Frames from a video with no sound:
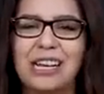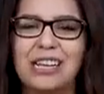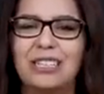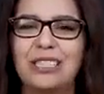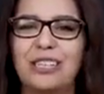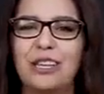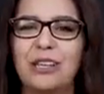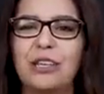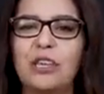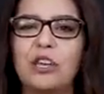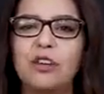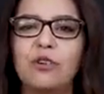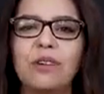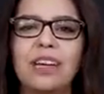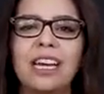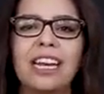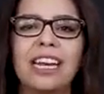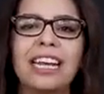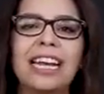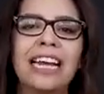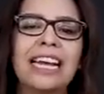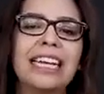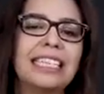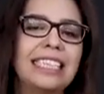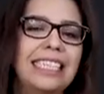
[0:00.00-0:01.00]
So you
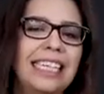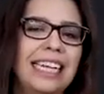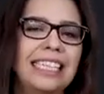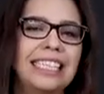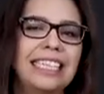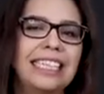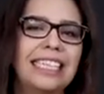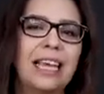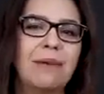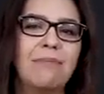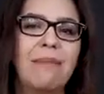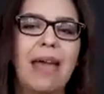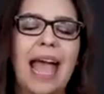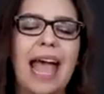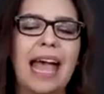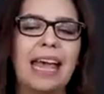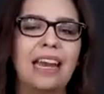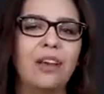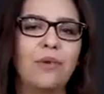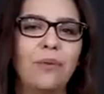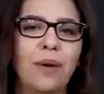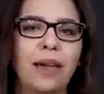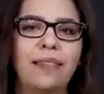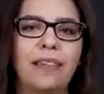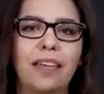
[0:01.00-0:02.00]
can condense them
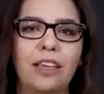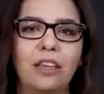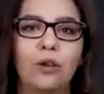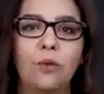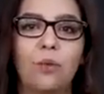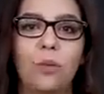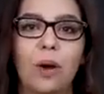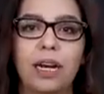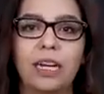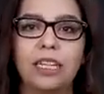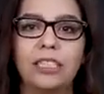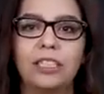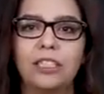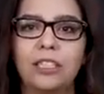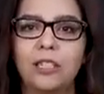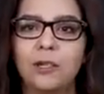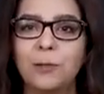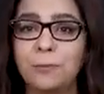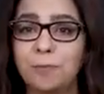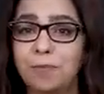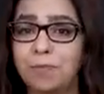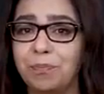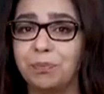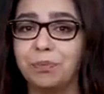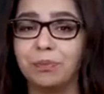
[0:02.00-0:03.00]
any way that you wanted
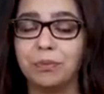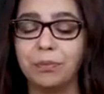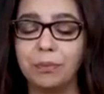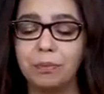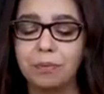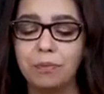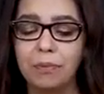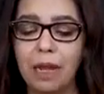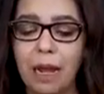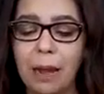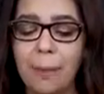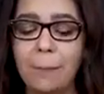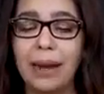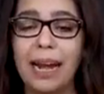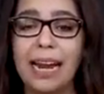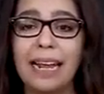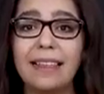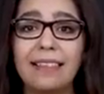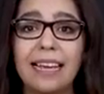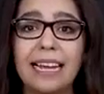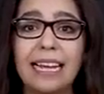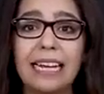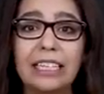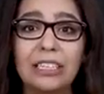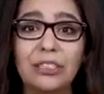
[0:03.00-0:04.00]
to. But I
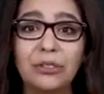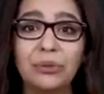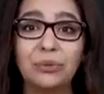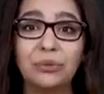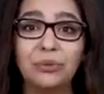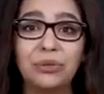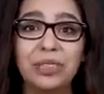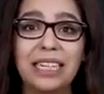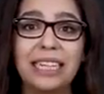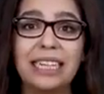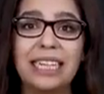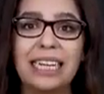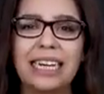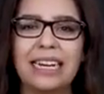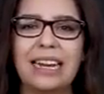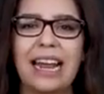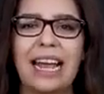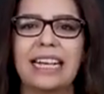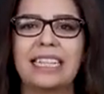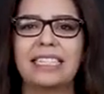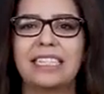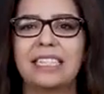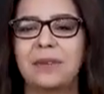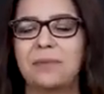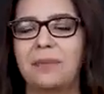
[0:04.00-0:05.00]
think it's really
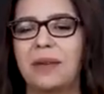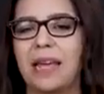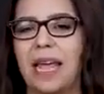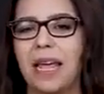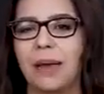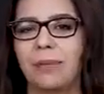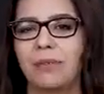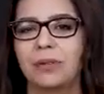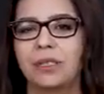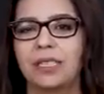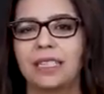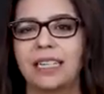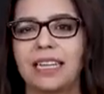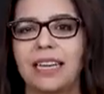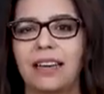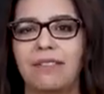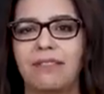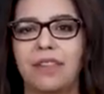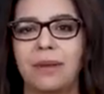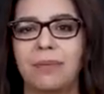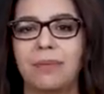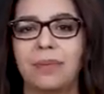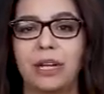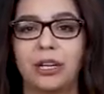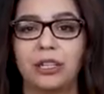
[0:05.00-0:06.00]
nice to be able to
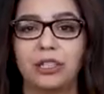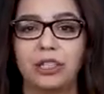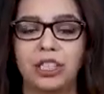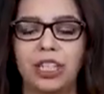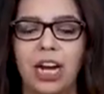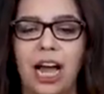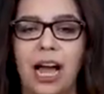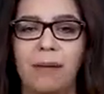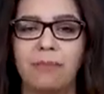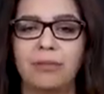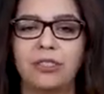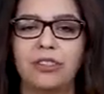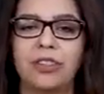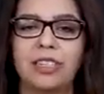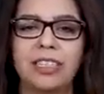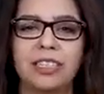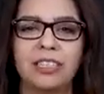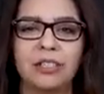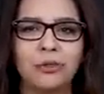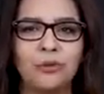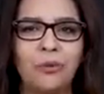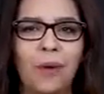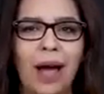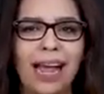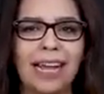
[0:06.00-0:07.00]
give them their job. So
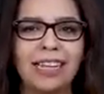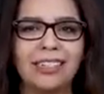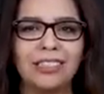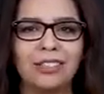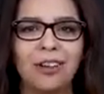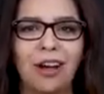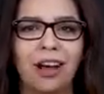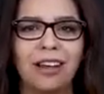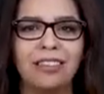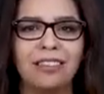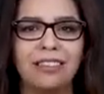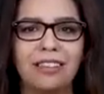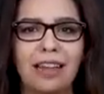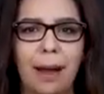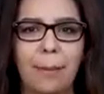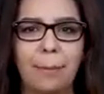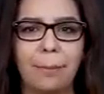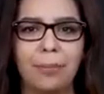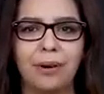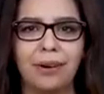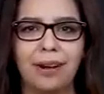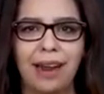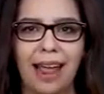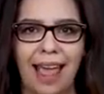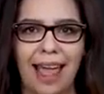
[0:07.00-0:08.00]
this is why it's called
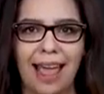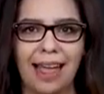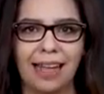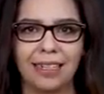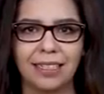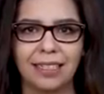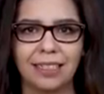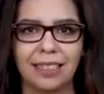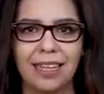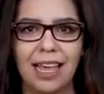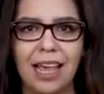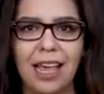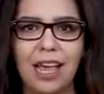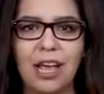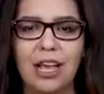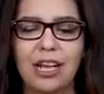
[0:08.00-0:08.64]
numbered heads.